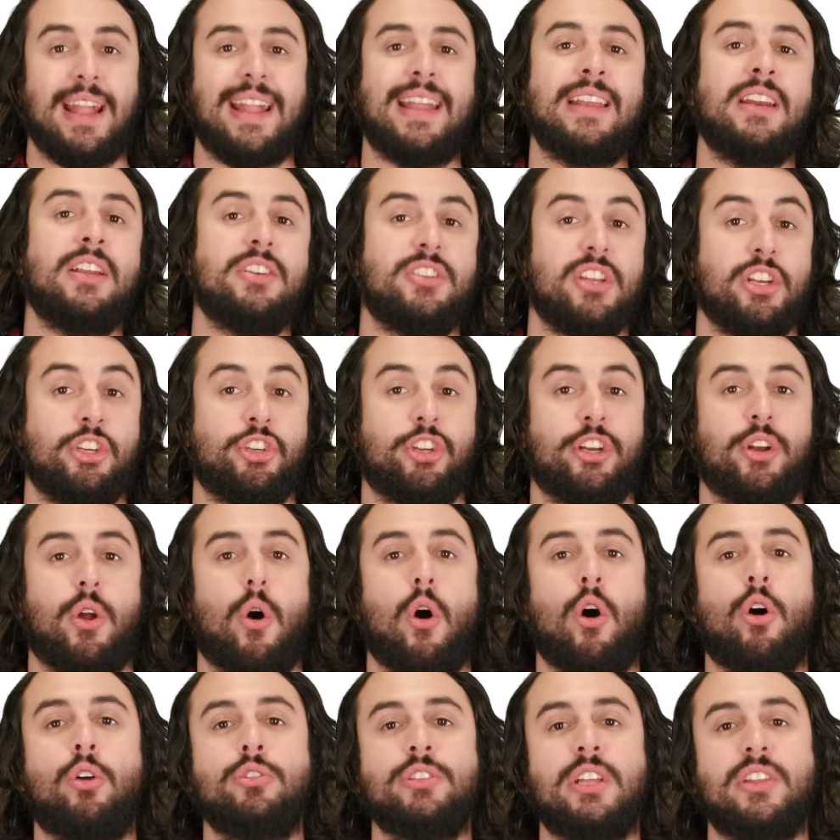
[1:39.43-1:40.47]
In addition,
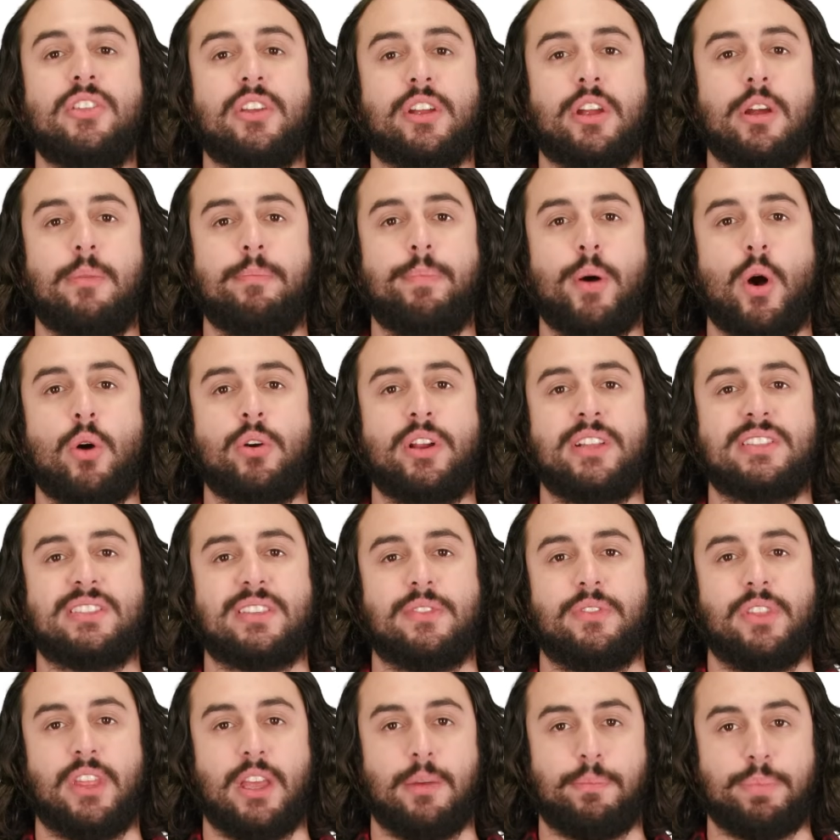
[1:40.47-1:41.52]
only the components
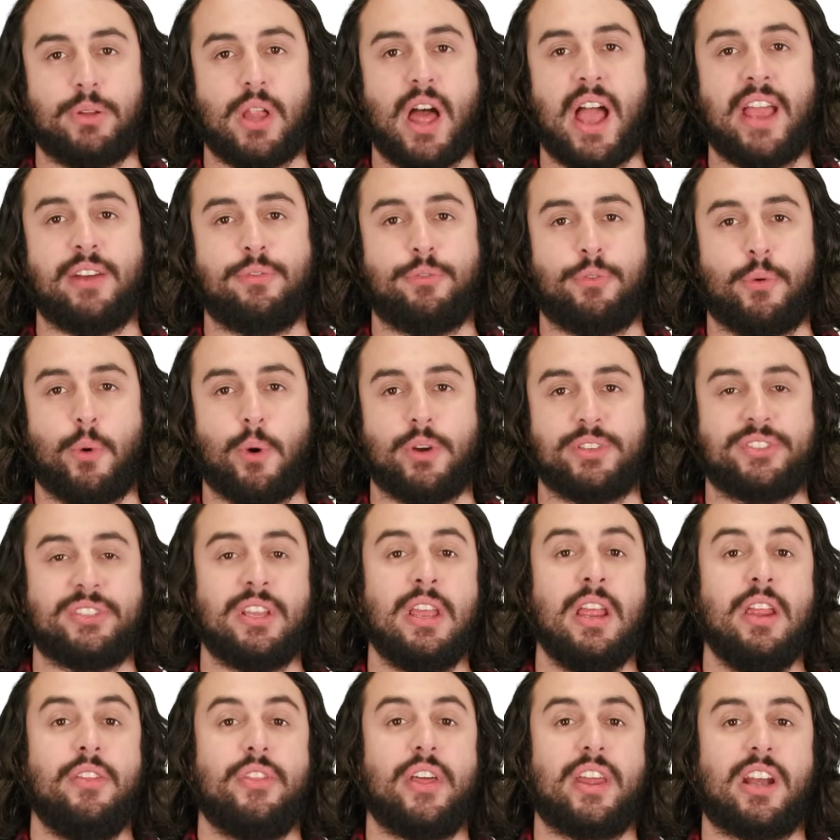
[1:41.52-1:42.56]
of the applied force
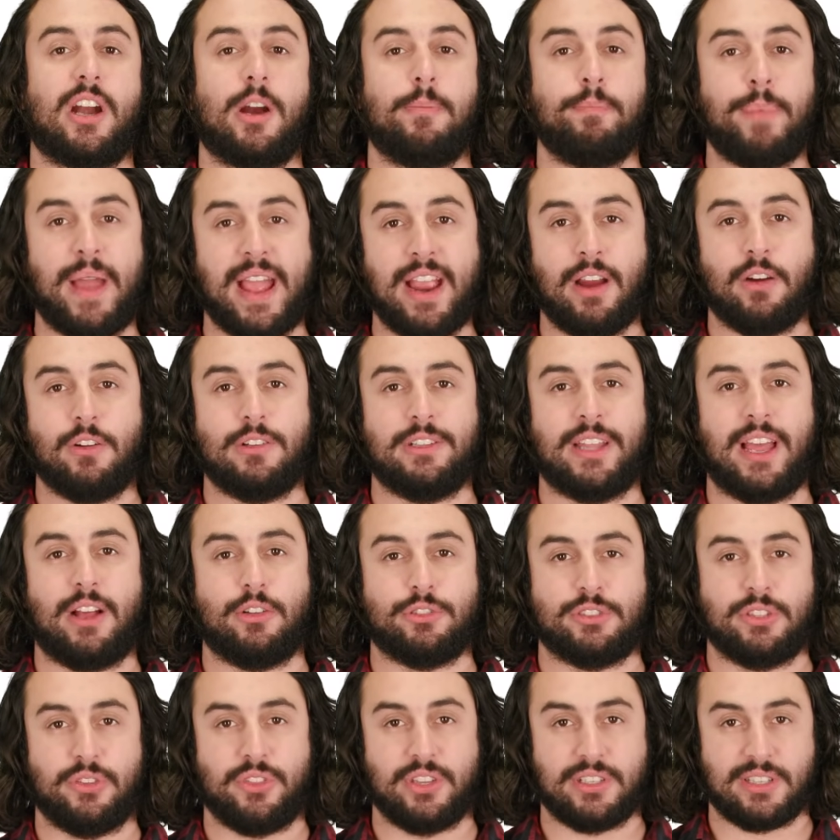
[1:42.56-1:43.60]
that are
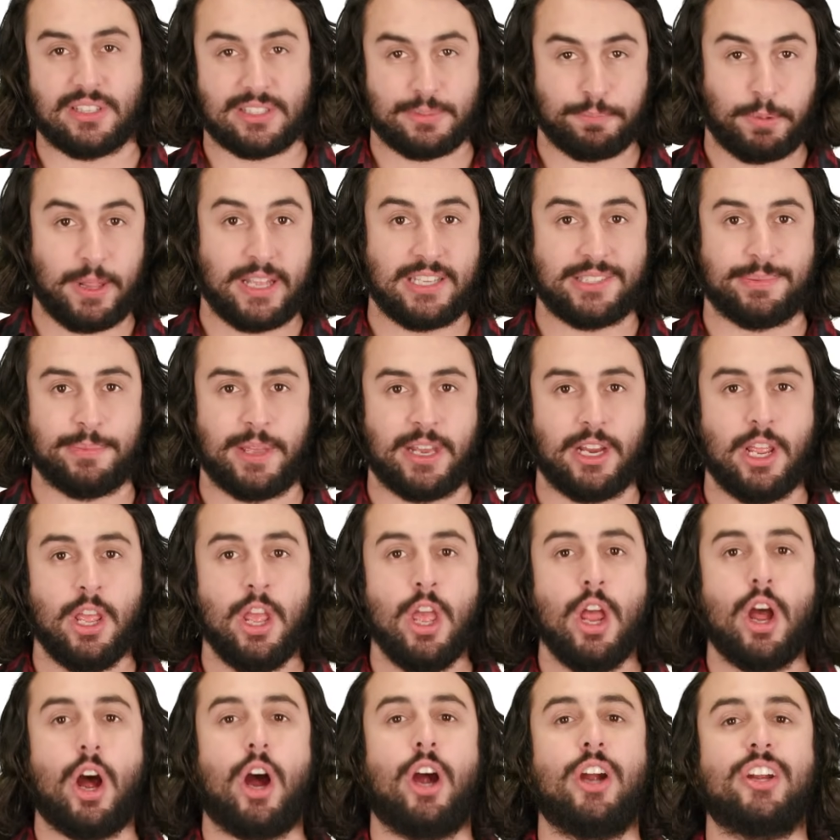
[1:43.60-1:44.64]
parallel to the displacement
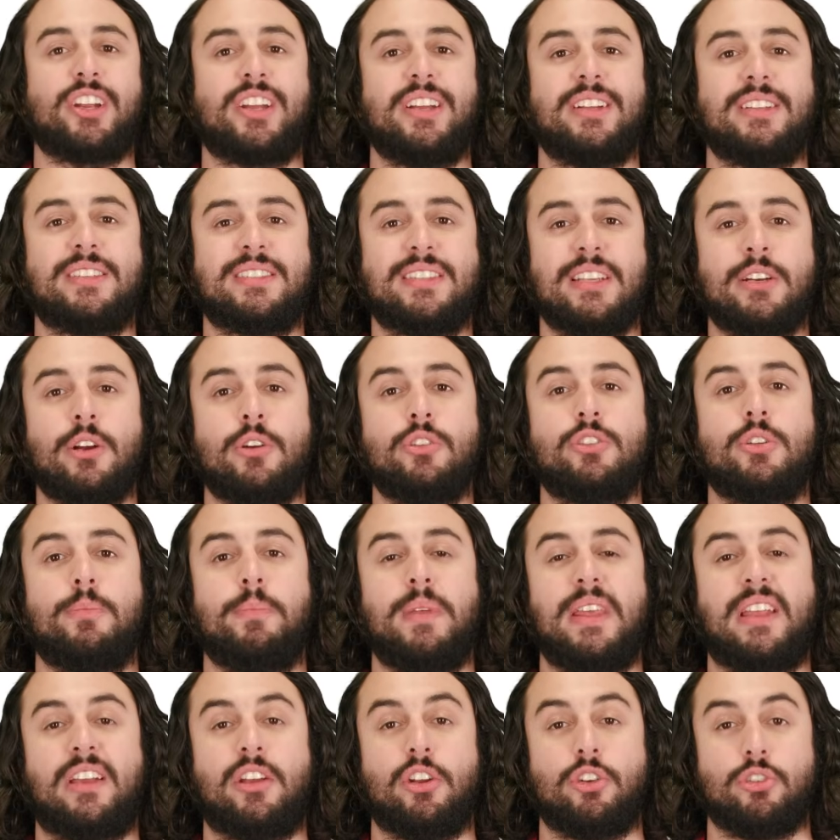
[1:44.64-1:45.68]
are considered to
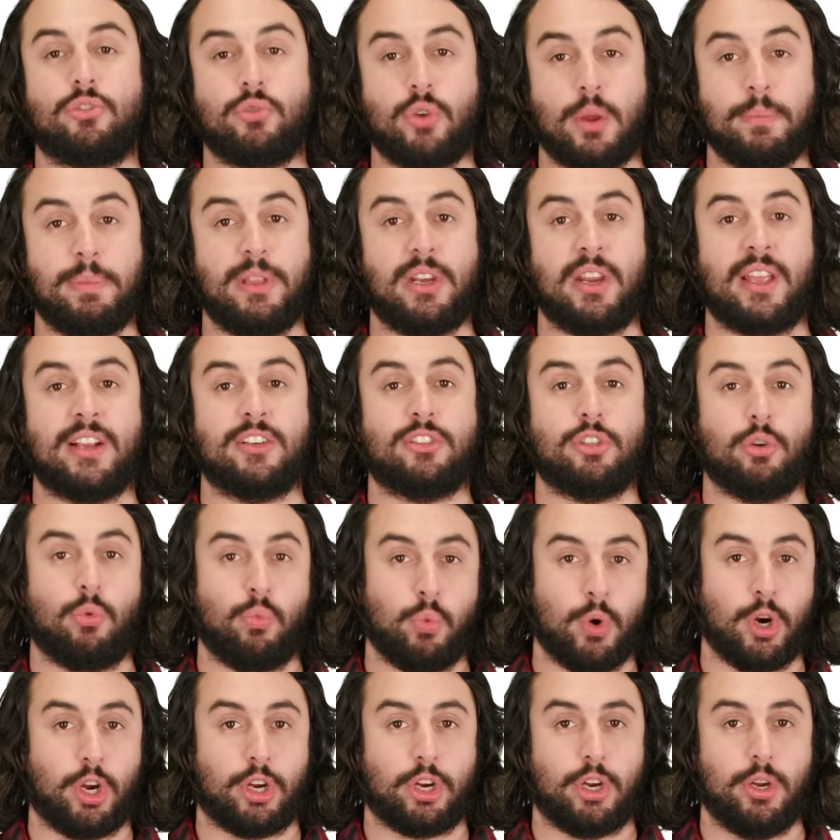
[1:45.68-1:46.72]
be contributing to
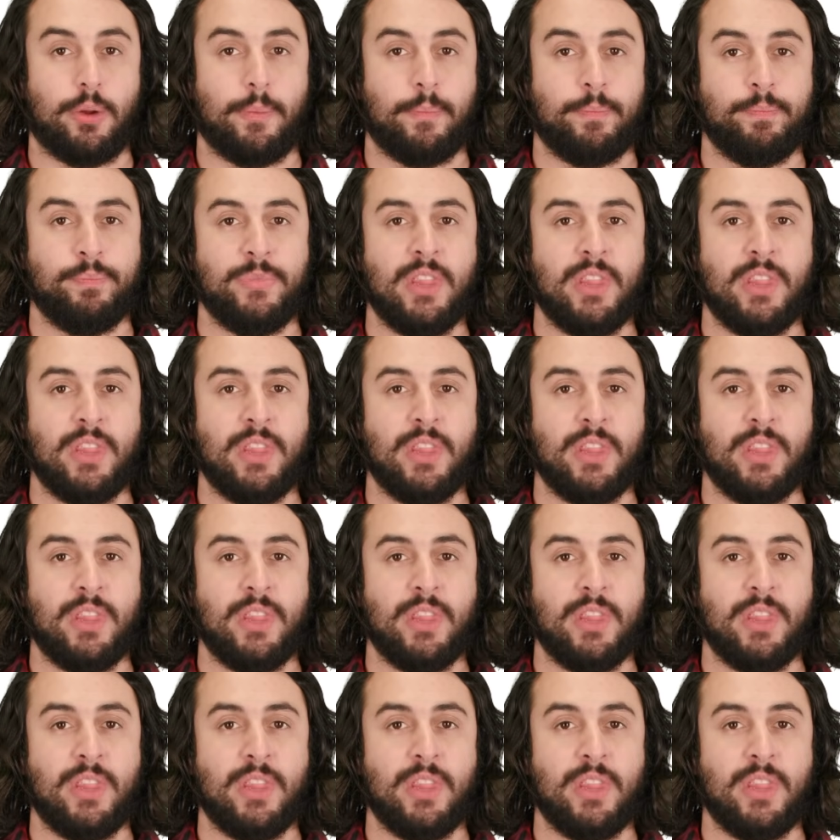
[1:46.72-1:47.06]
work.